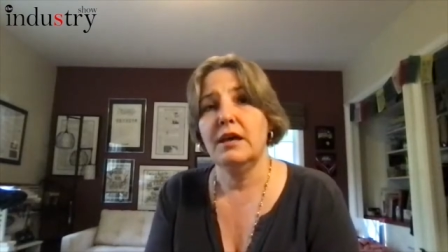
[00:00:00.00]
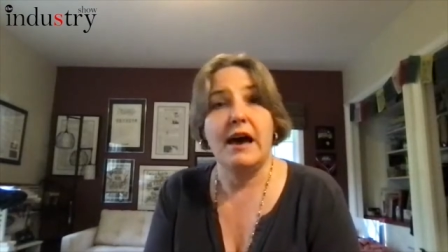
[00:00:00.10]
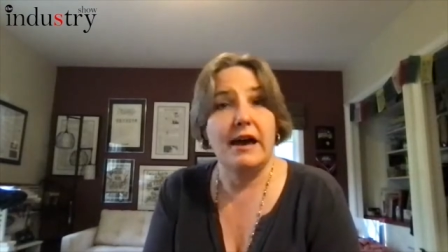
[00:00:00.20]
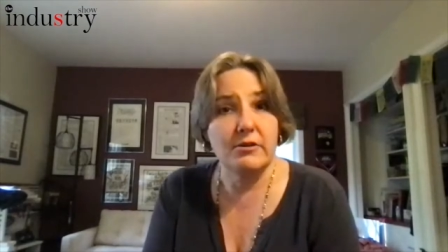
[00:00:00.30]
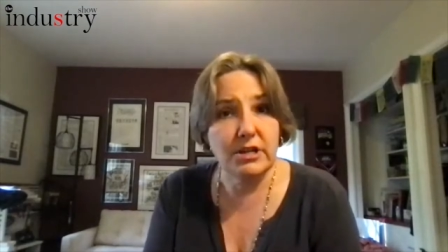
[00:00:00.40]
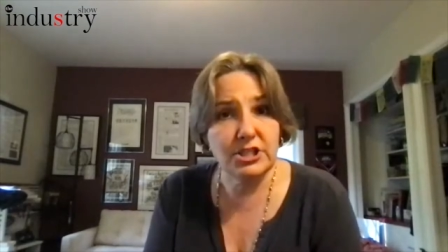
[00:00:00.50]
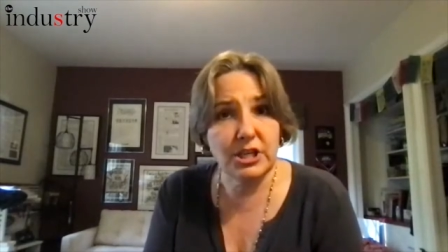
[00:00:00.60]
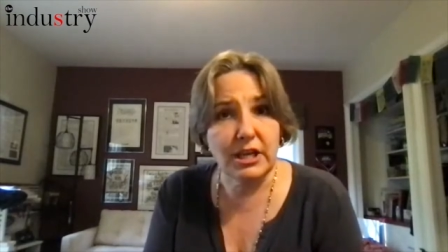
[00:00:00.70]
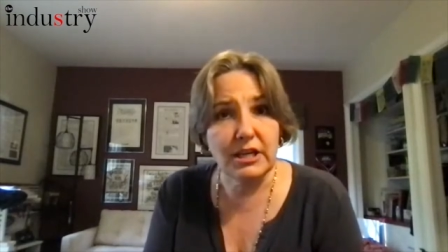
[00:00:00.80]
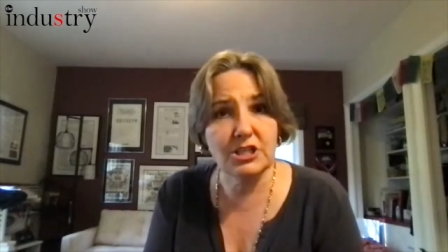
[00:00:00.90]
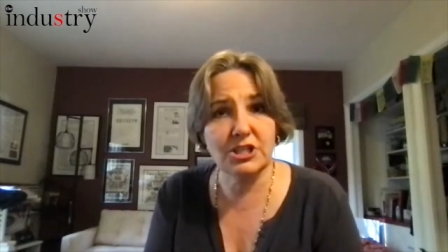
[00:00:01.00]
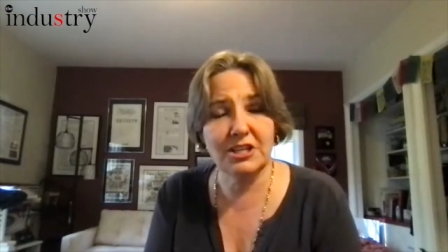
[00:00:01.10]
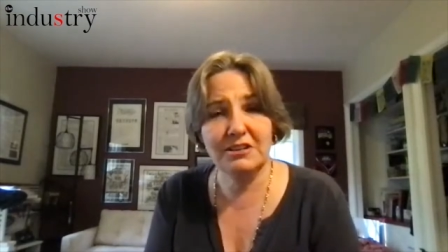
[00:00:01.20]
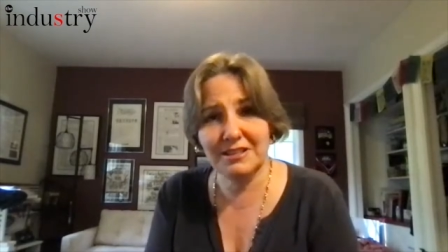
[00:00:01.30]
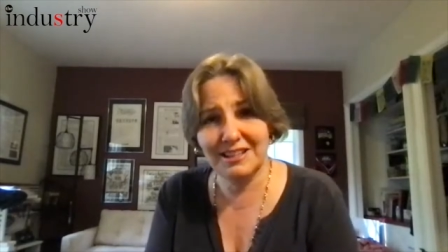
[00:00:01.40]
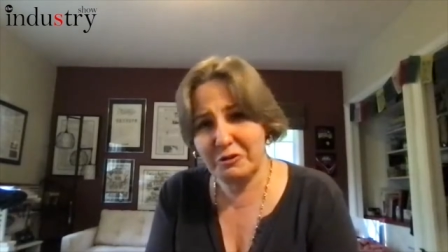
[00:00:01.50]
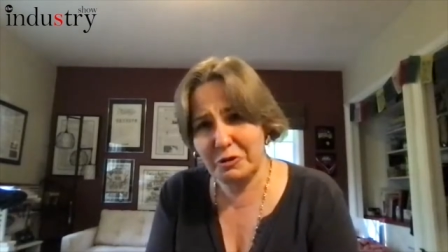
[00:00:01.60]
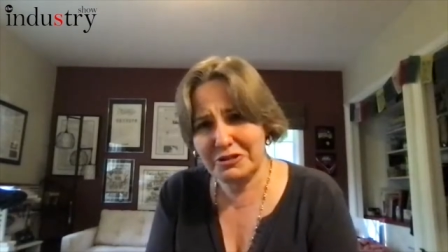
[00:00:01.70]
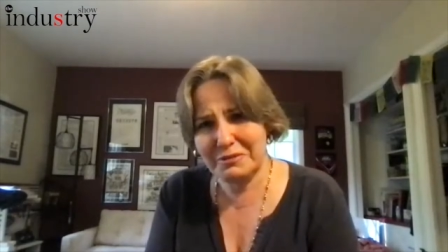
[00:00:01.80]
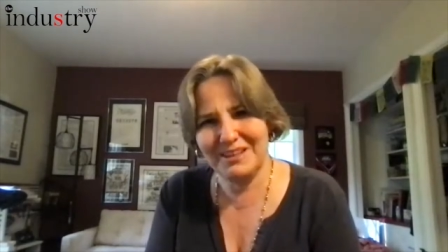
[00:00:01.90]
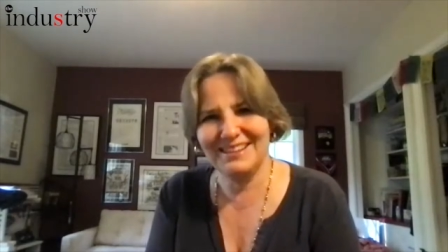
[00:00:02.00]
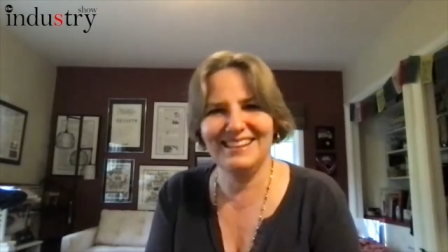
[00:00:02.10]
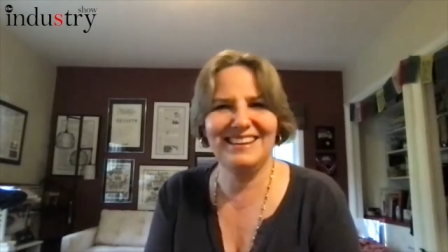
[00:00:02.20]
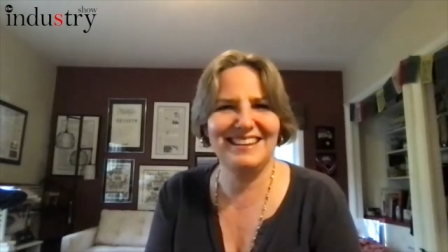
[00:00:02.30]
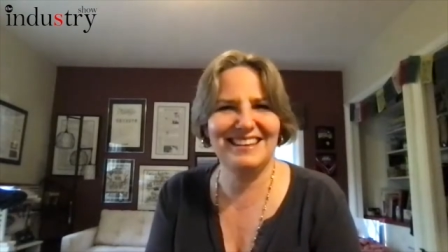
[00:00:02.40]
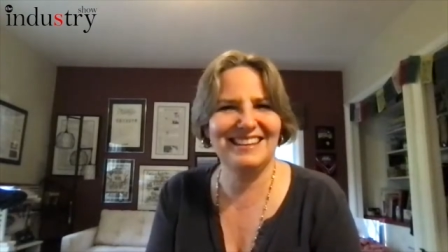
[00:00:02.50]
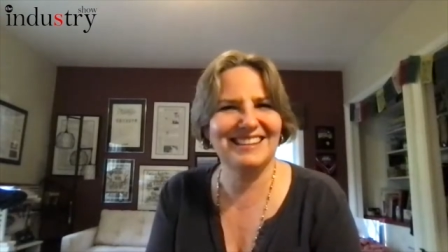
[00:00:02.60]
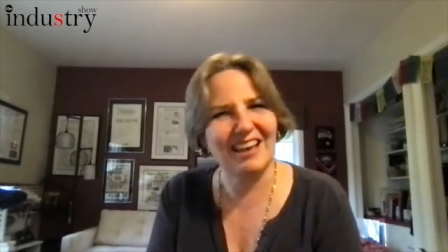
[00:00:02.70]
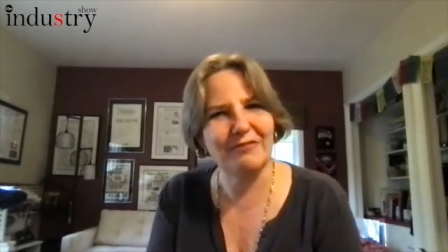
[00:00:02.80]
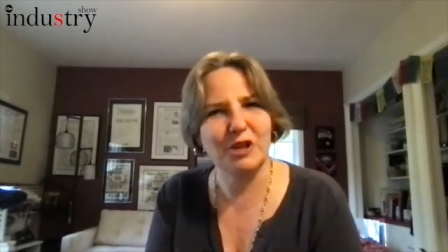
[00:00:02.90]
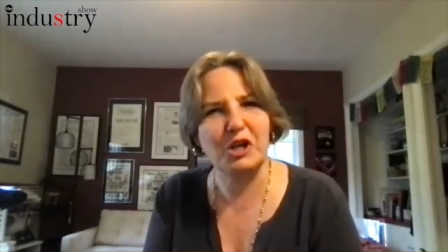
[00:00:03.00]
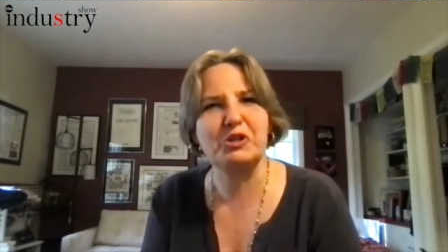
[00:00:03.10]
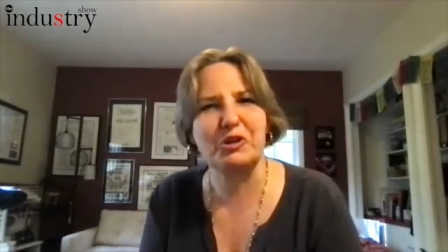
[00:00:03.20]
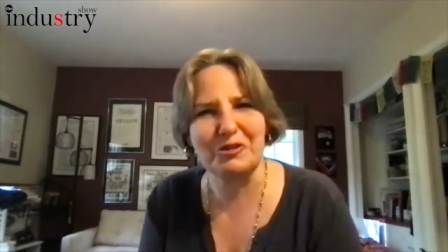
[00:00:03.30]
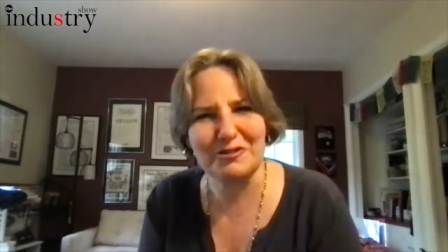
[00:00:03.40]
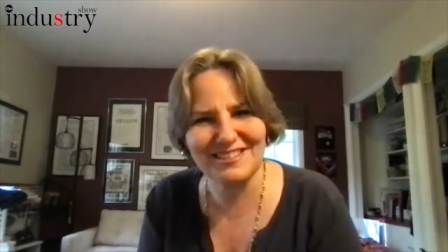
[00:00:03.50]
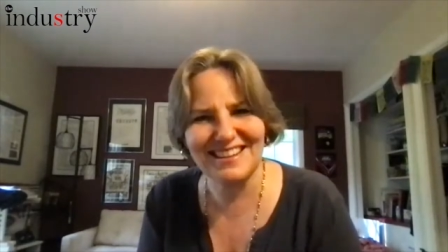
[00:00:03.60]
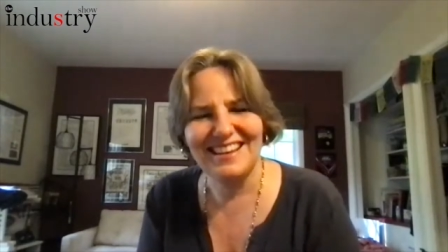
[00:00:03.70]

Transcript: higher education and then ultimately lifelong learners